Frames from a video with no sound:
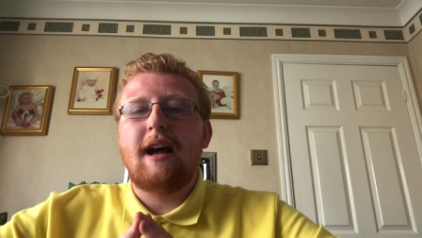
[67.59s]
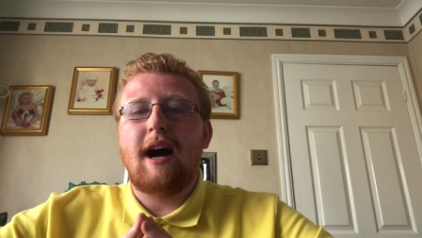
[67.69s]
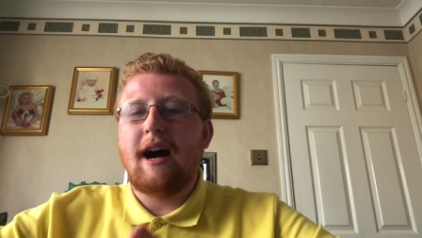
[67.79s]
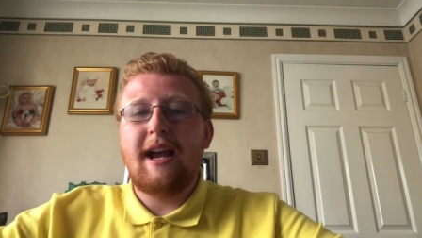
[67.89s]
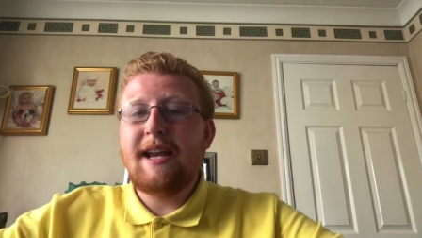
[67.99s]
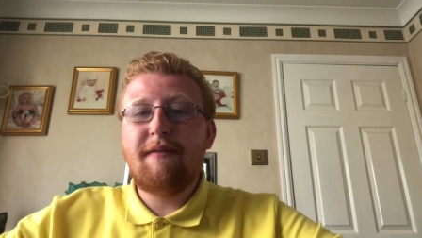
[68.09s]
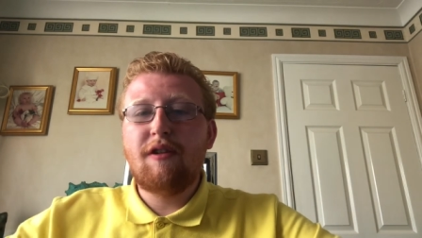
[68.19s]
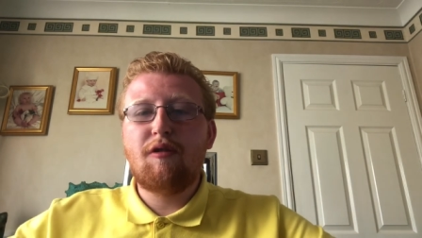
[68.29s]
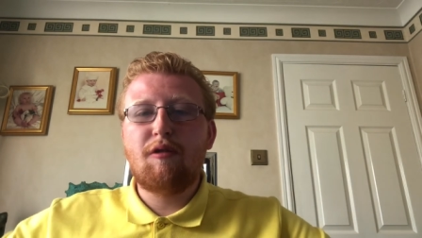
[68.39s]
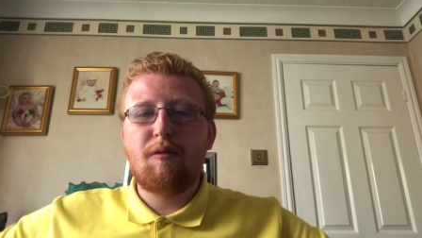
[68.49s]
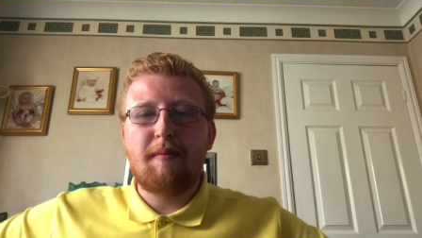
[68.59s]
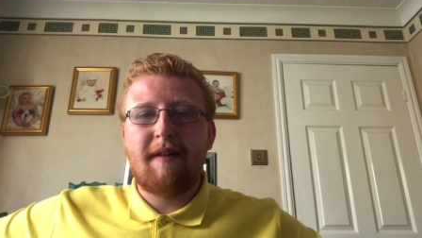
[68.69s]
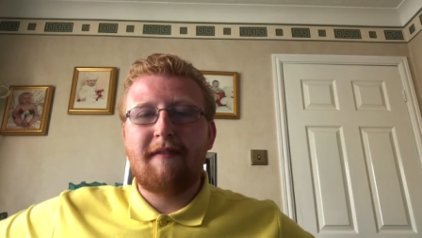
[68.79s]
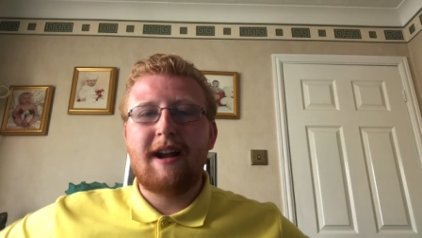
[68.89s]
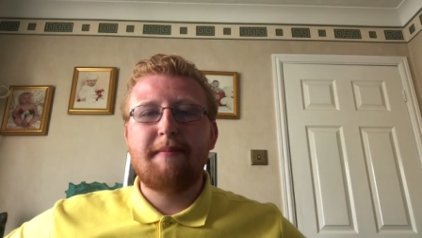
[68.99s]
I, even though my
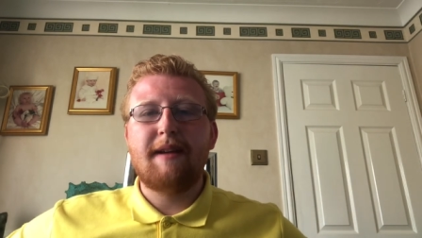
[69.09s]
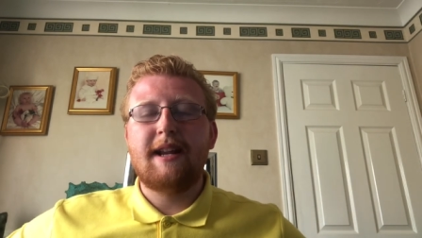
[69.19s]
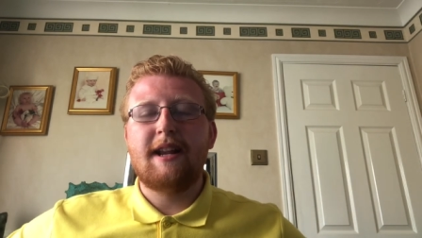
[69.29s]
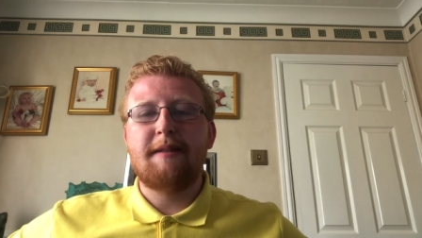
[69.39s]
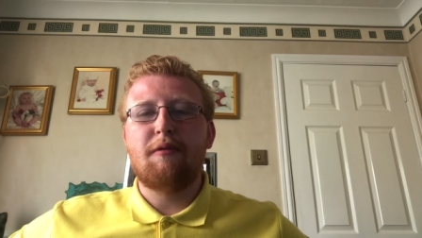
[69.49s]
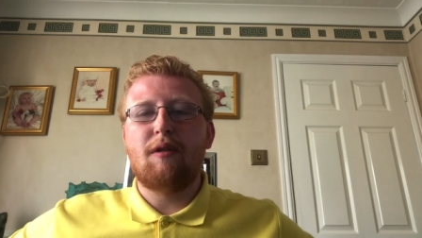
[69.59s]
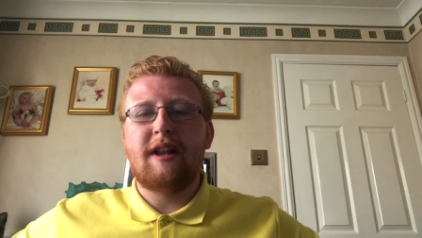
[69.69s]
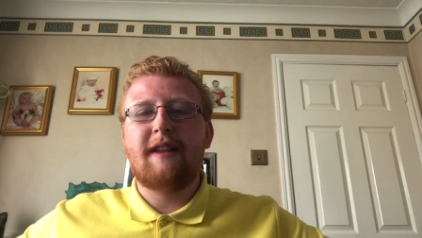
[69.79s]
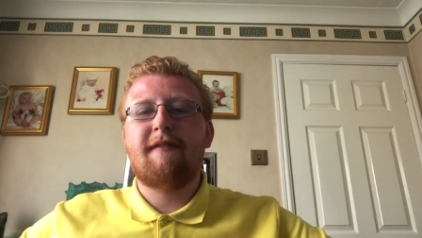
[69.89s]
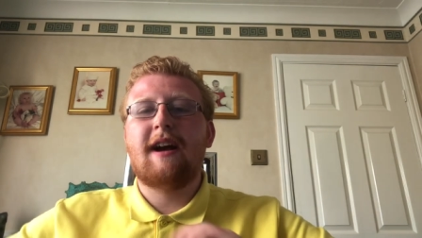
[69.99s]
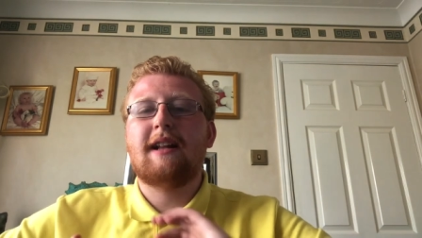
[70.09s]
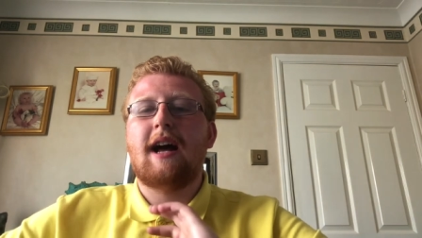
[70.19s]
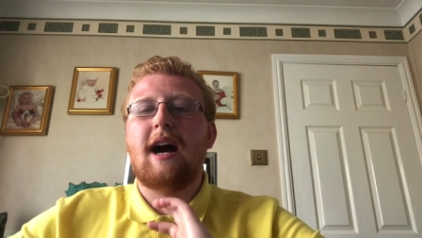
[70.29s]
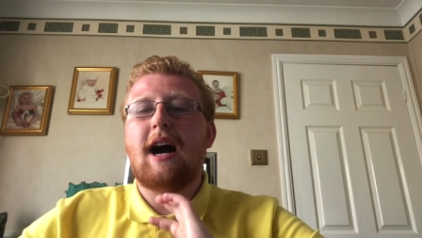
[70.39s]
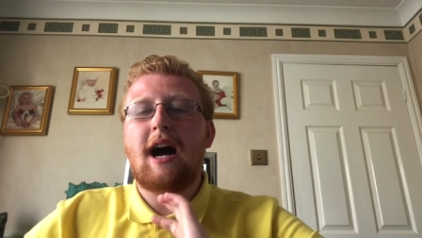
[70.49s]
fan base is small, it's the fact that
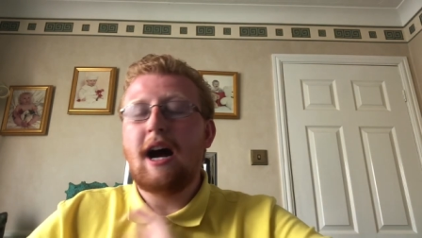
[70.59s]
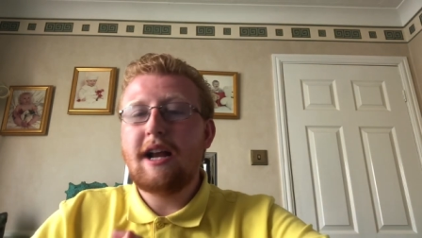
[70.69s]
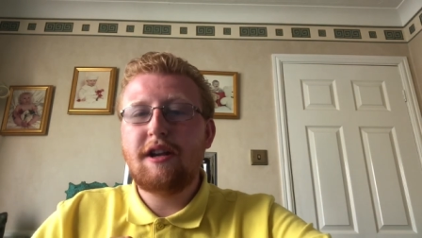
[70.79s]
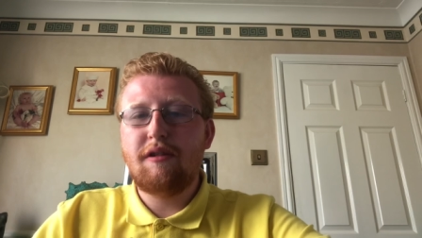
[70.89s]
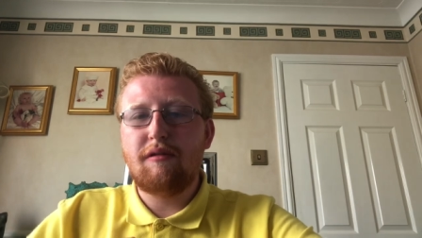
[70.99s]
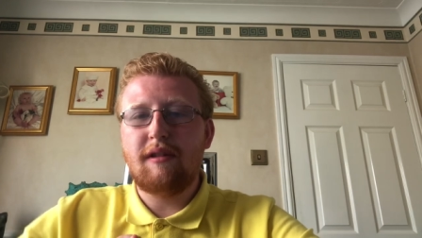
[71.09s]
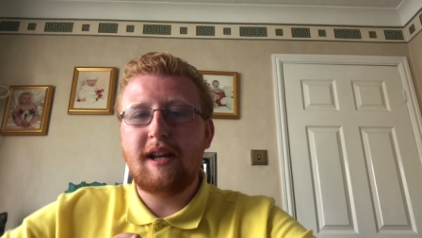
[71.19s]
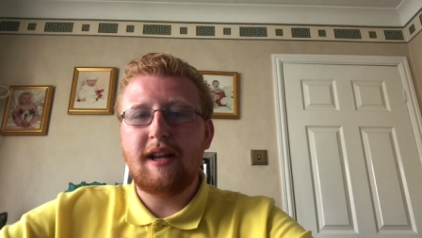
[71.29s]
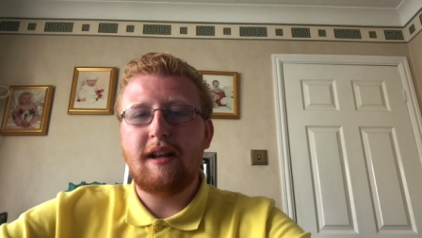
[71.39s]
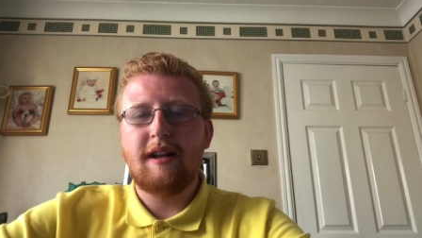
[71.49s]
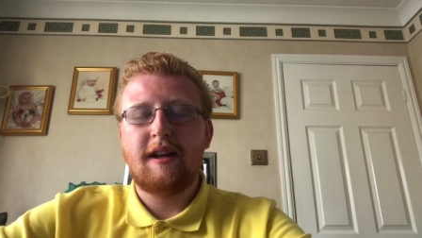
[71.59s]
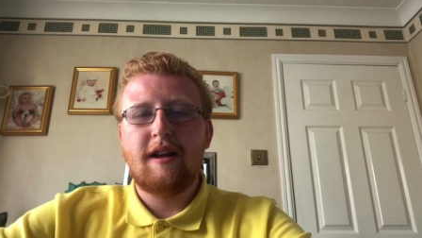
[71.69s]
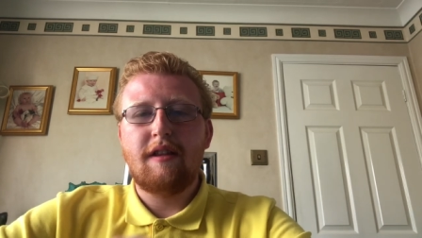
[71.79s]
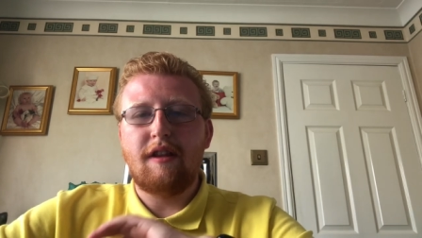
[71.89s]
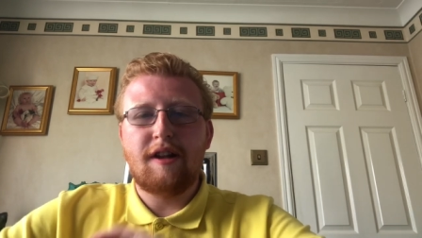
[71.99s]
I do the
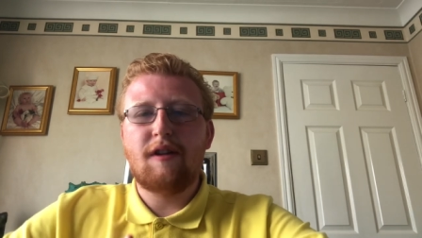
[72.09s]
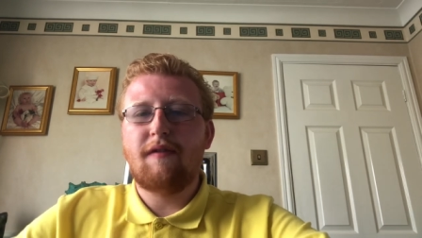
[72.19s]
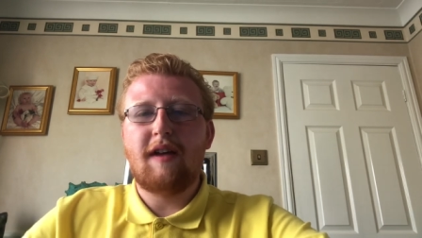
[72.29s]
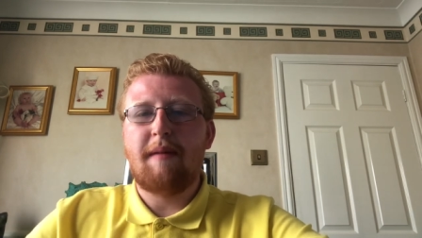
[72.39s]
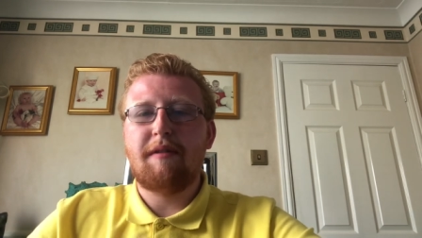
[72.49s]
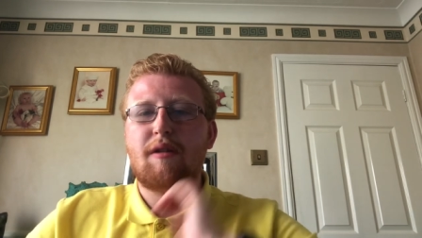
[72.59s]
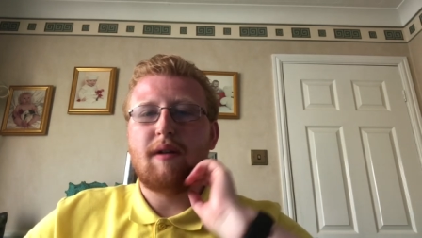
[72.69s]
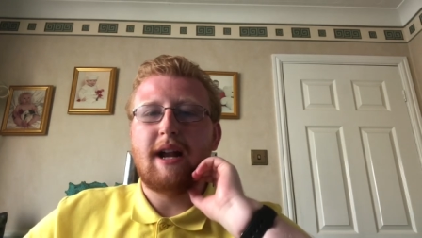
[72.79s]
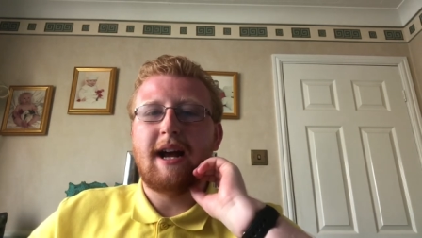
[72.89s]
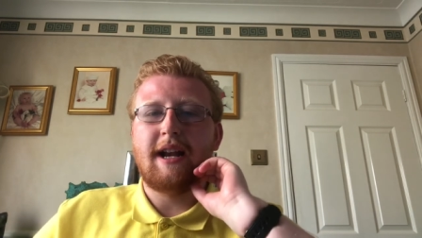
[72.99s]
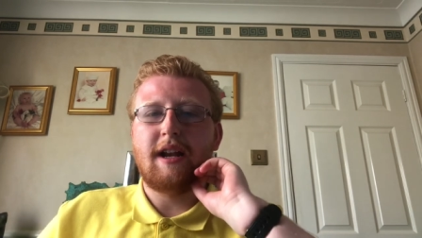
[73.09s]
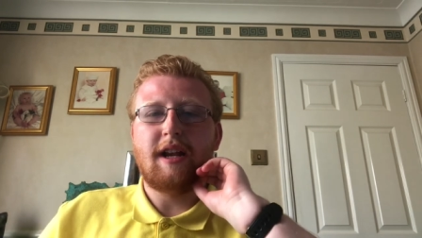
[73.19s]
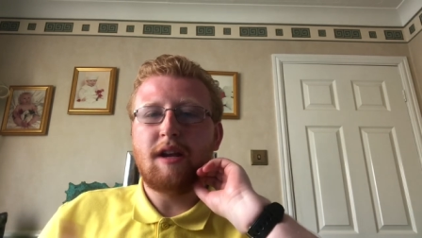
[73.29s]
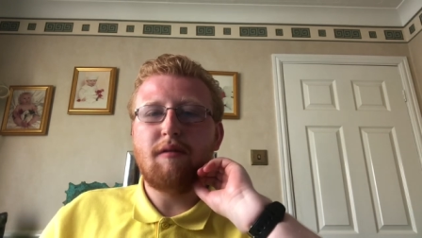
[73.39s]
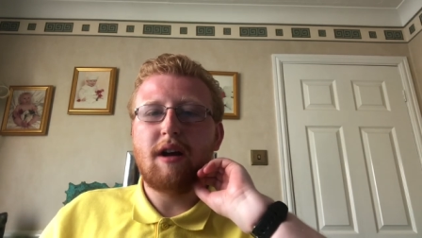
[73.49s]
the stuff that I'm doing, and
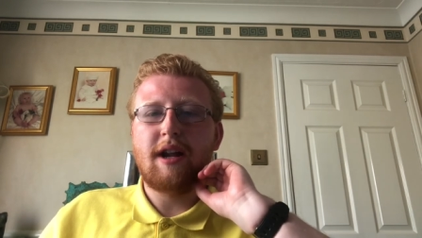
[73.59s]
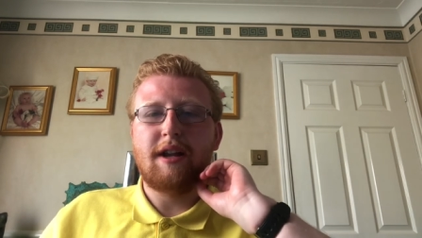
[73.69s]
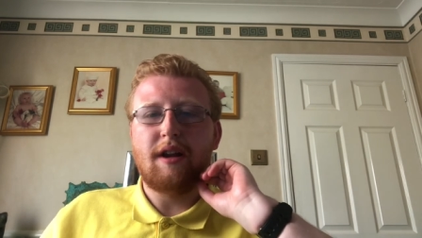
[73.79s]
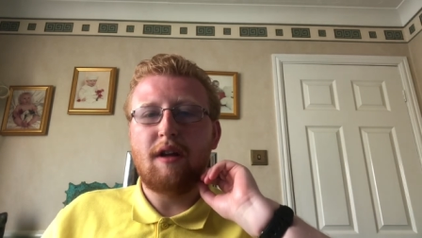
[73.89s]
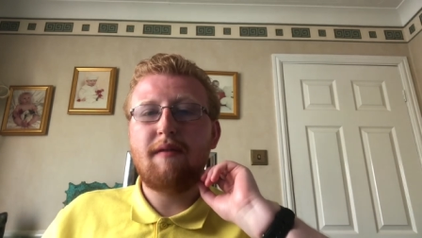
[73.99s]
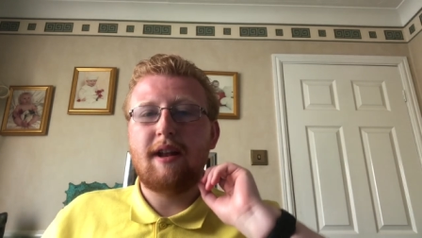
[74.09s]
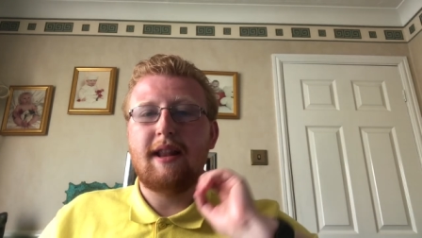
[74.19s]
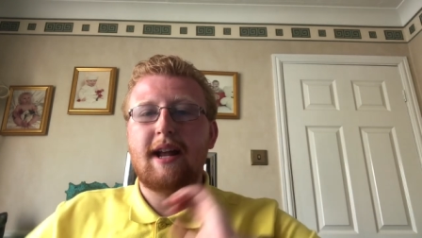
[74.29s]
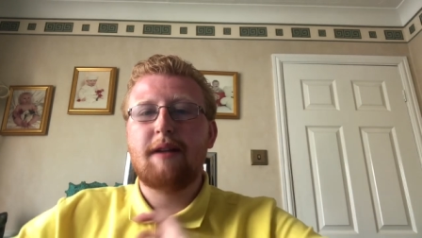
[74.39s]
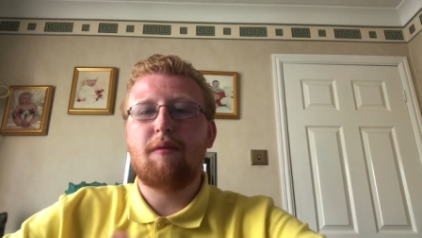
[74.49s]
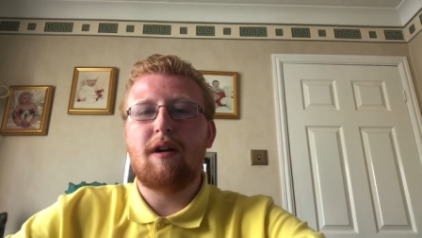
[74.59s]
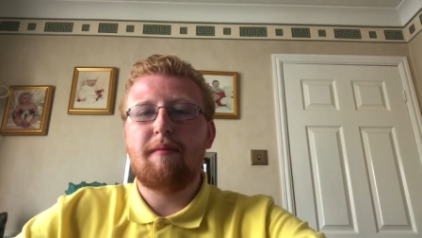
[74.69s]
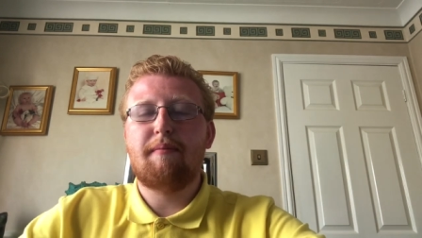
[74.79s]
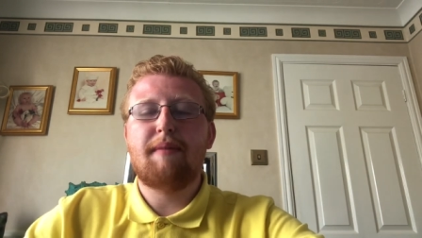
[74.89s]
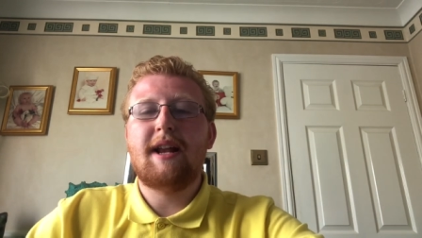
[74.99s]
you guys love it. That's what
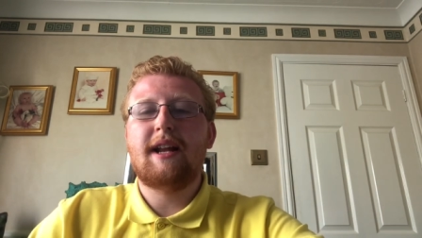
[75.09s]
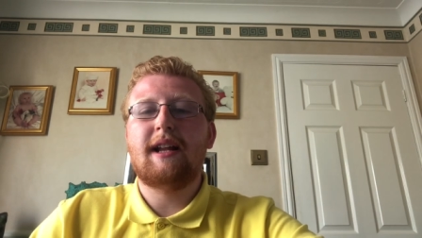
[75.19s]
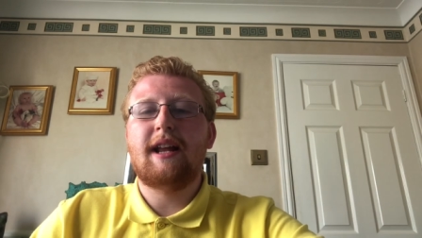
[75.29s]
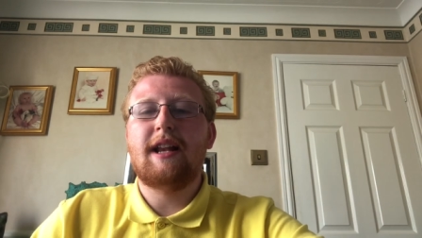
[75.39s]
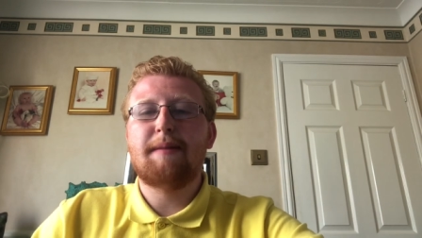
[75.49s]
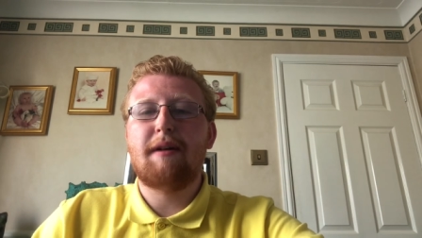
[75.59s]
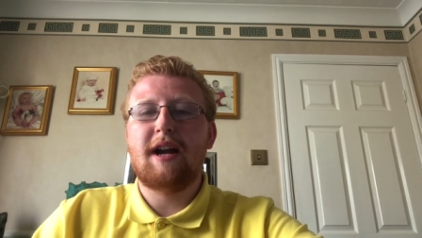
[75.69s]
basically inspires